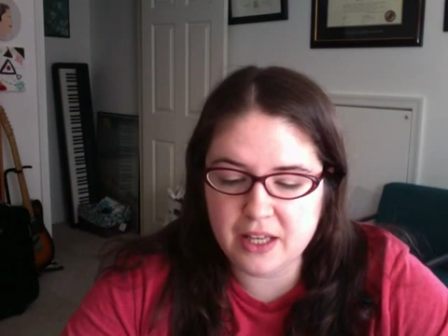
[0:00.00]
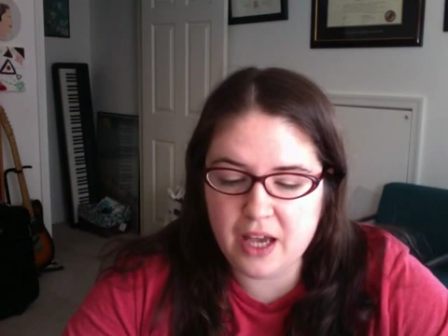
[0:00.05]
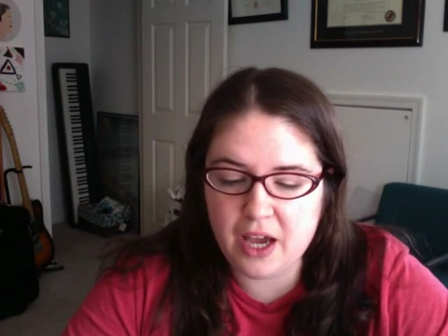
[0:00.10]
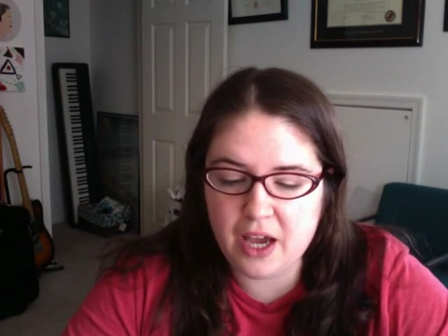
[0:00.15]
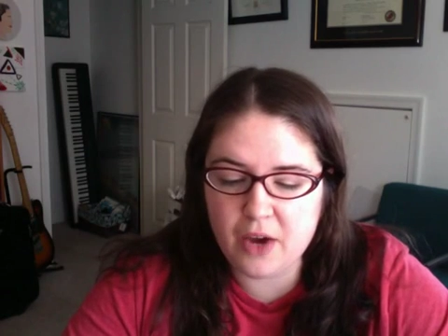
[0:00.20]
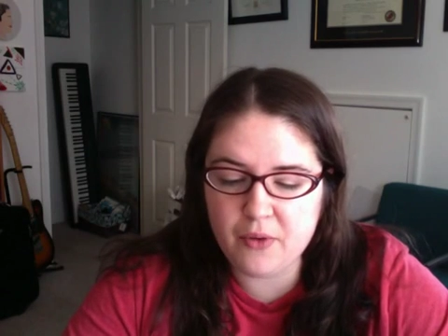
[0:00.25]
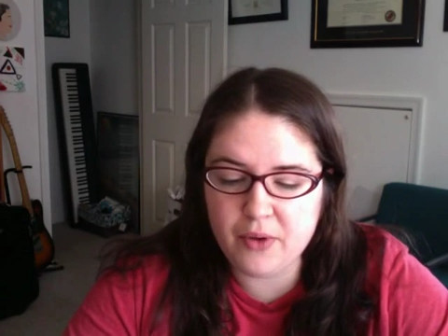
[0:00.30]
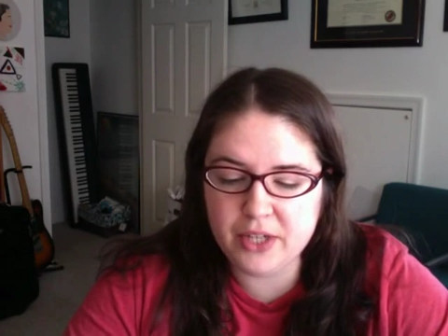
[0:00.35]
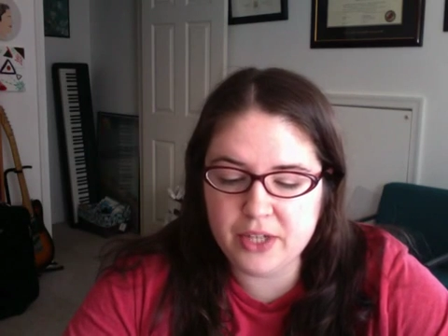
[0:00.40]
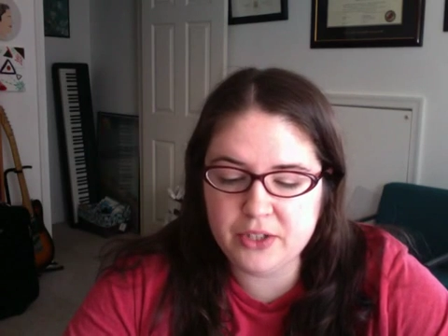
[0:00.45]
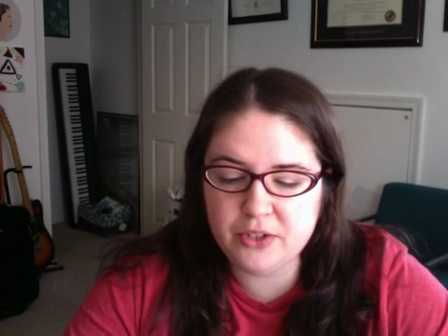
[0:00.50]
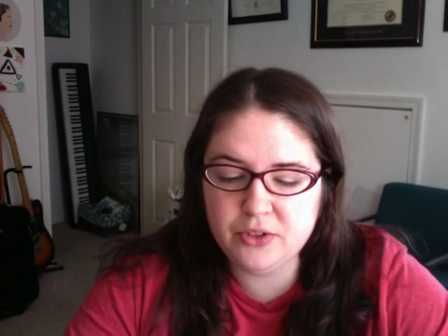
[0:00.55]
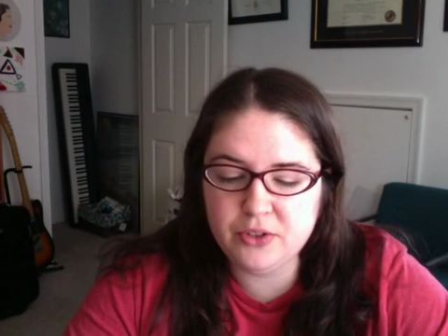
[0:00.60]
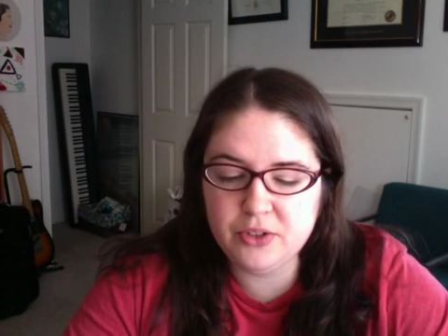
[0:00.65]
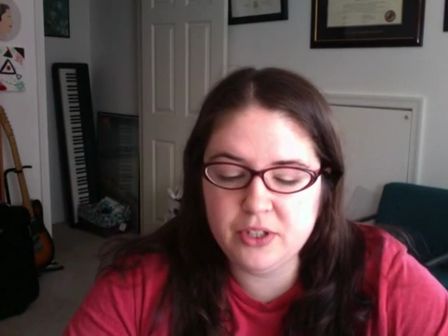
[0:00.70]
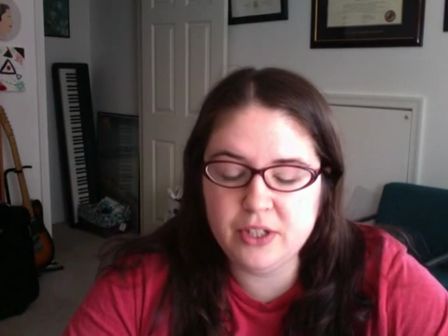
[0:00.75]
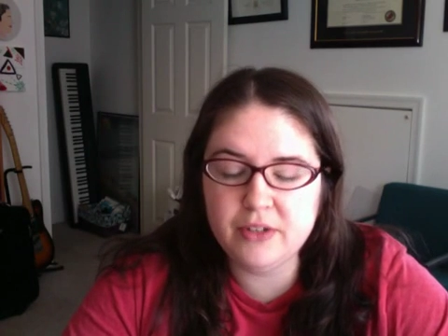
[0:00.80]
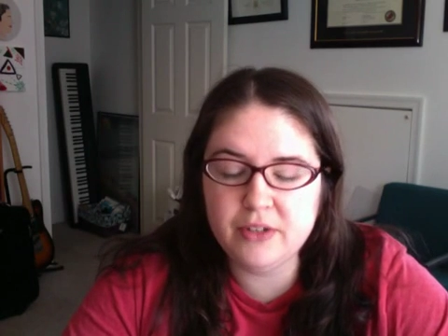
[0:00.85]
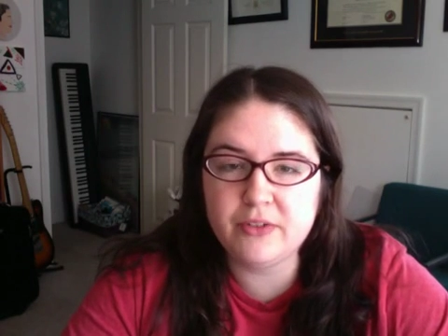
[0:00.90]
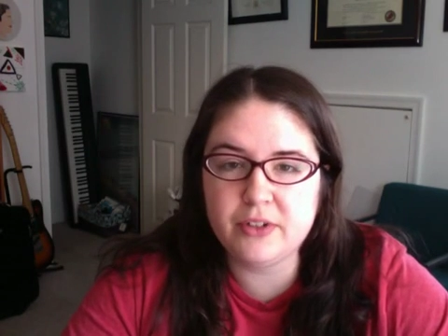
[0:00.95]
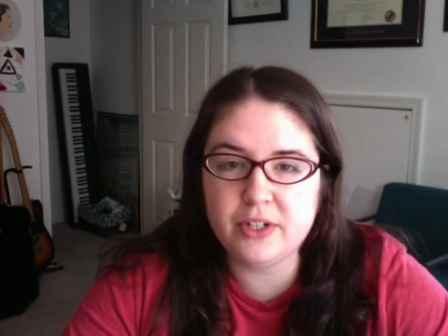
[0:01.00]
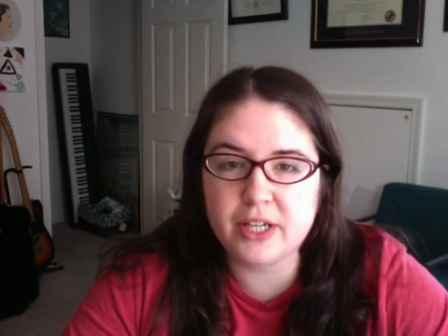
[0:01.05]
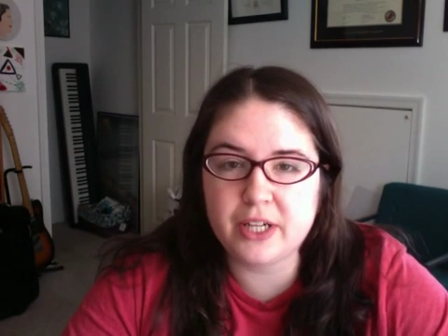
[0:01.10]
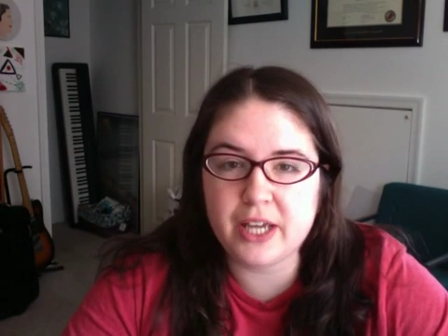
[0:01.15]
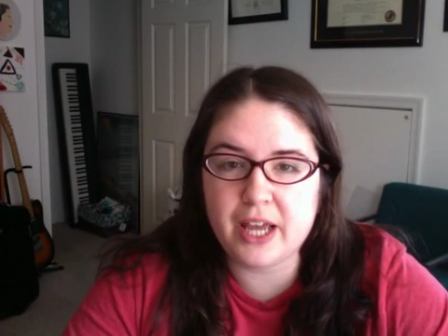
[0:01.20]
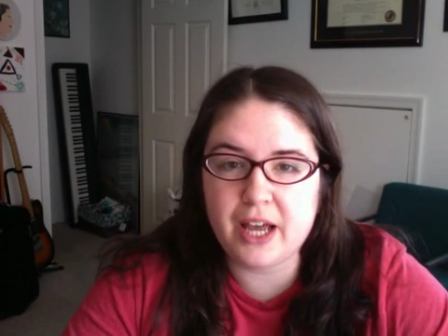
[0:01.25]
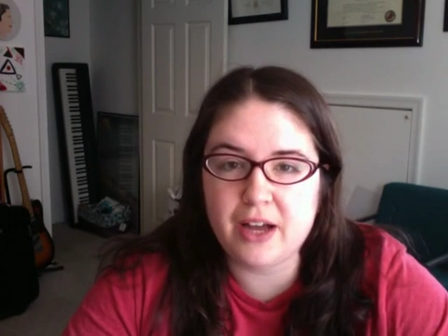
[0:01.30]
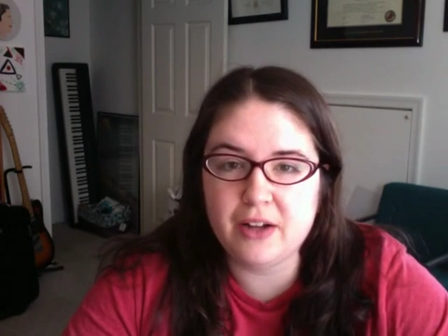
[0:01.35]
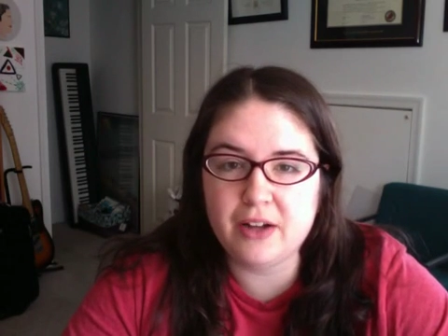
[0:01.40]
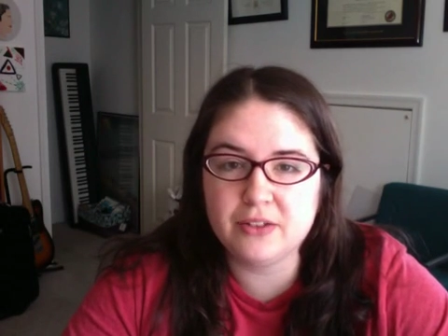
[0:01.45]
I read 2 different
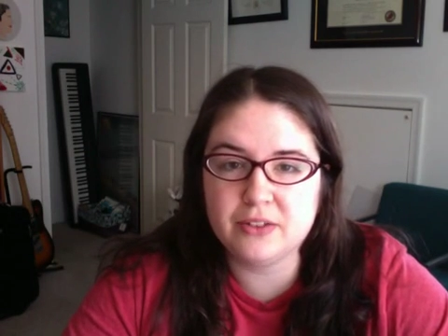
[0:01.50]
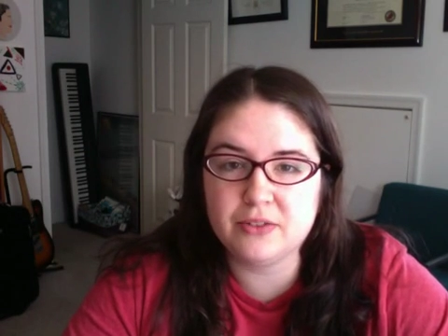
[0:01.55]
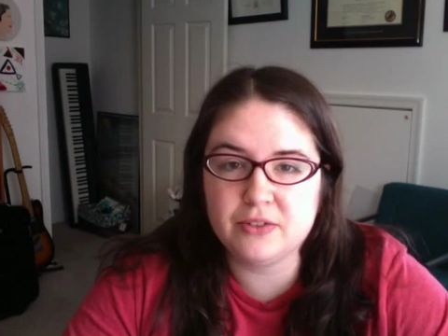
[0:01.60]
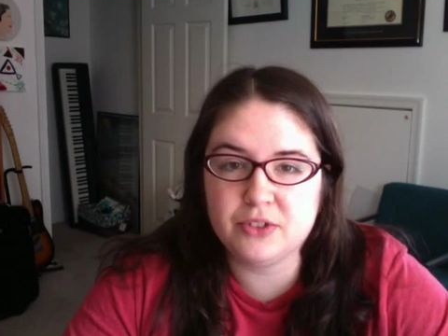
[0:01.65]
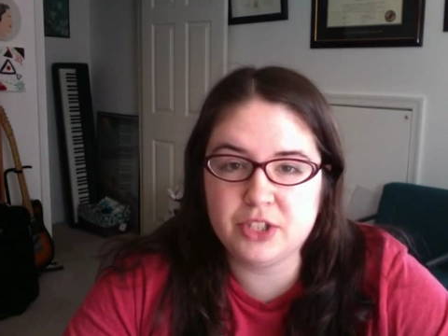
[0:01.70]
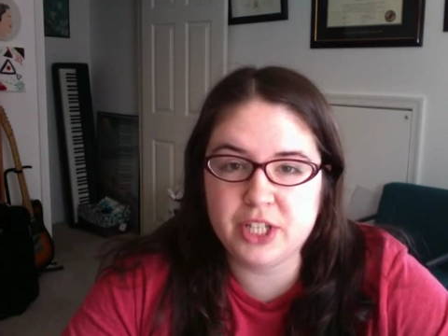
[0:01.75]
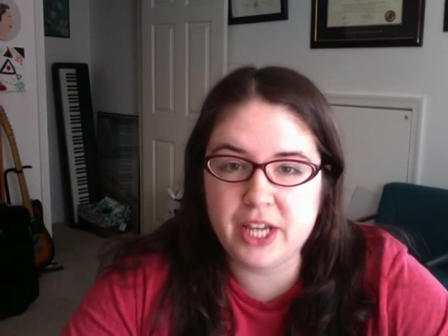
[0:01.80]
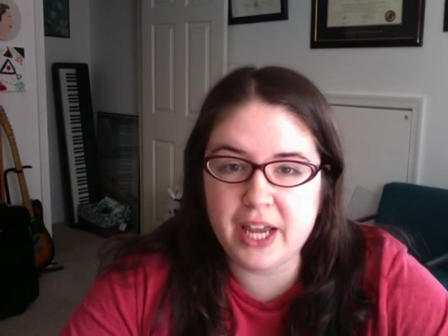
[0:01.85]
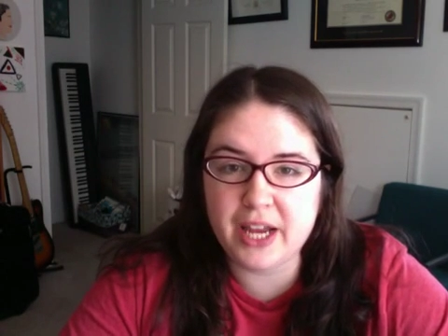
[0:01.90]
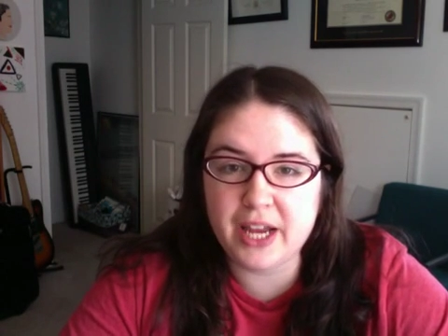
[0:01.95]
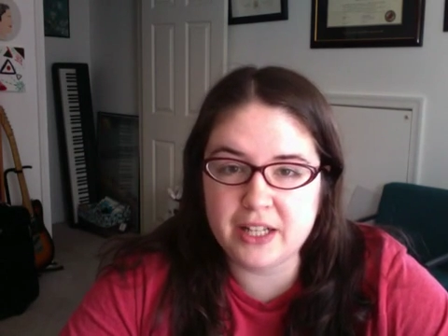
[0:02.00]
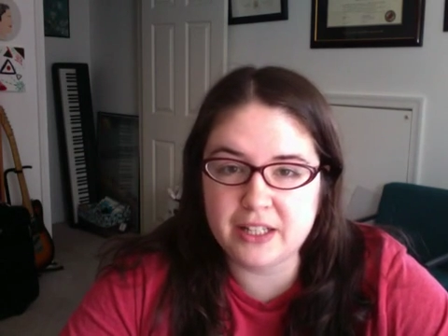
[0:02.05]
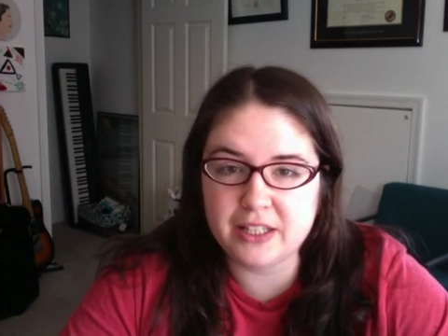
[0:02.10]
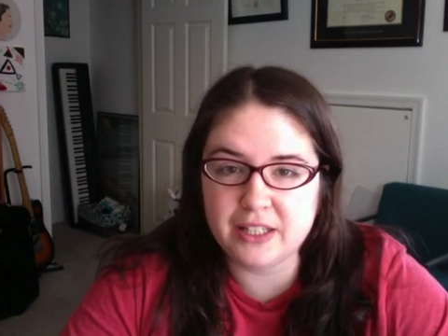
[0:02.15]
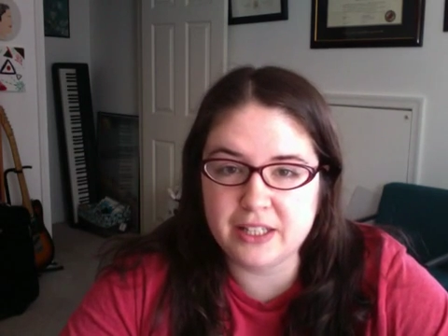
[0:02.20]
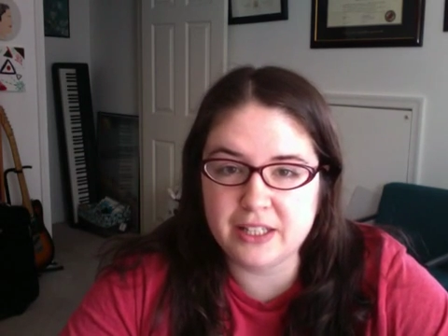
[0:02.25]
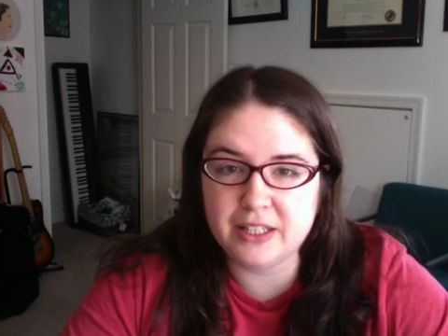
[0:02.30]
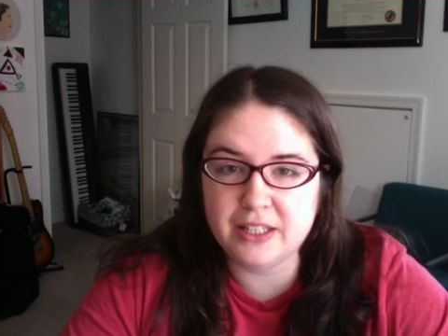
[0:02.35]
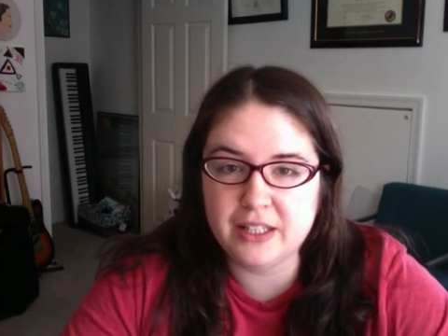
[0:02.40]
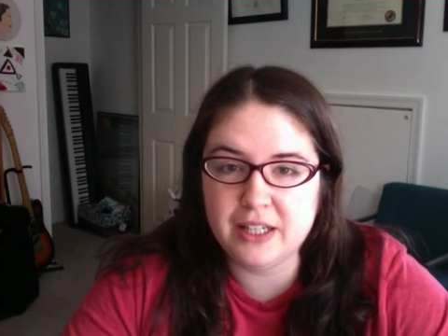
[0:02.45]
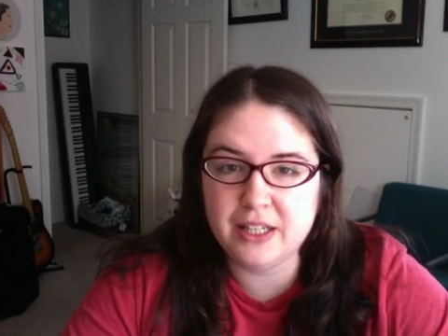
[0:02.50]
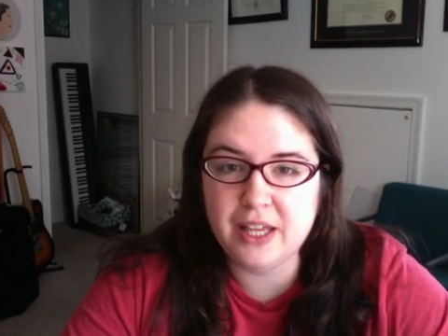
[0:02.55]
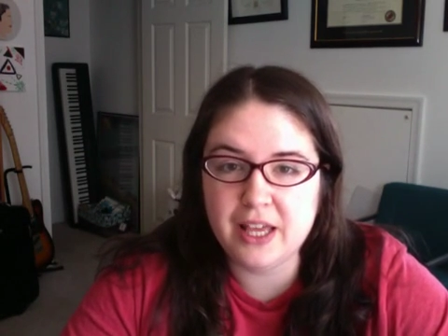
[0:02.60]
accounts of channeling,